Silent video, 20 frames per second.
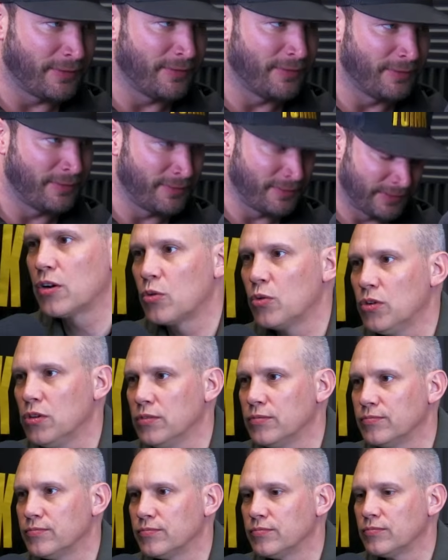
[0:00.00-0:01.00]
Yes, there will.
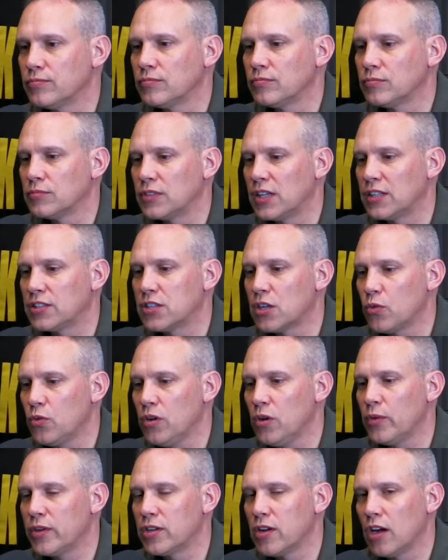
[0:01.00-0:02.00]
Yes, there will.
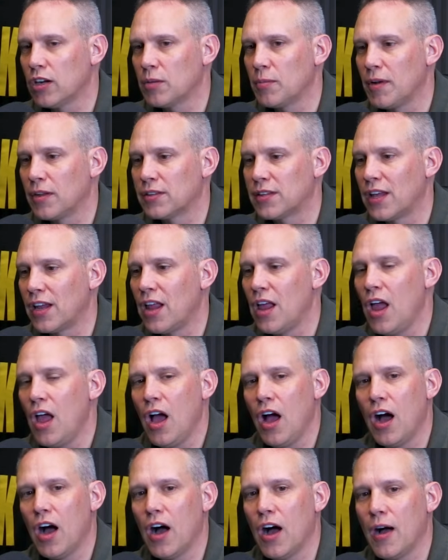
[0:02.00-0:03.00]
We talked about that.
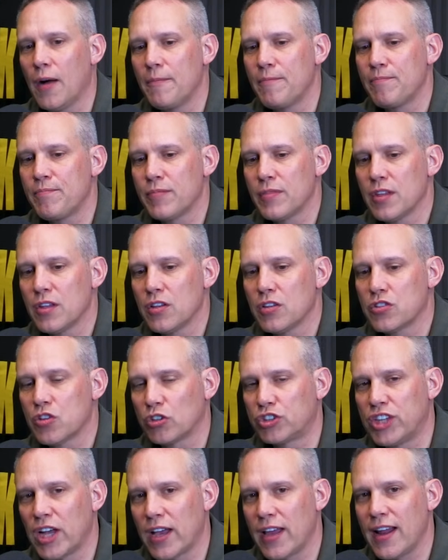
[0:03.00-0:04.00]
So
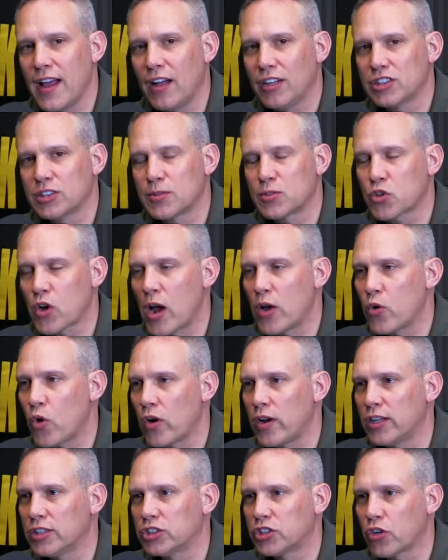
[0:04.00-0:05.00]
check it out. Subscribe to our
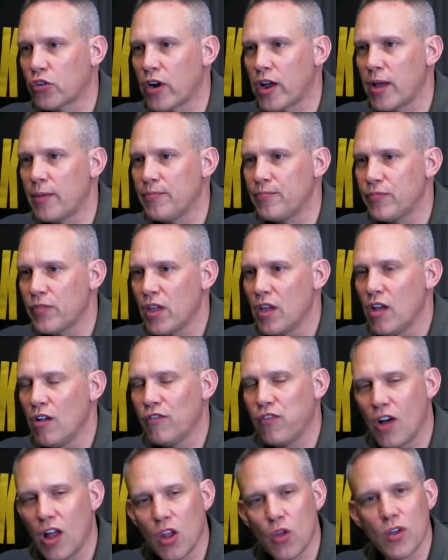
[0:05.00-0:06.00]
Instagram.
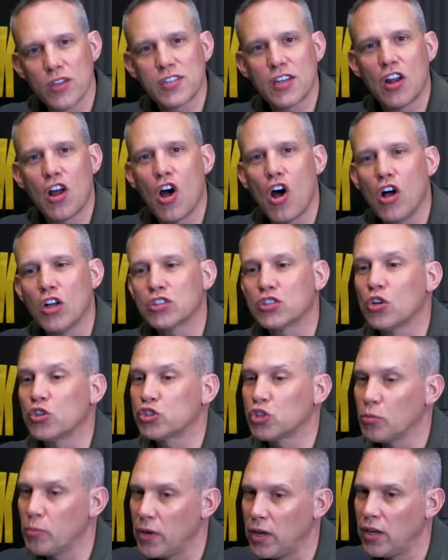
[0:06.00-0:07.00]
Follow us on all
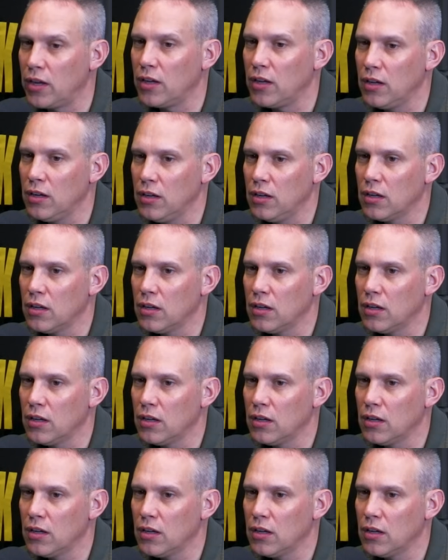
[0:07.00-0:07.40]
social media.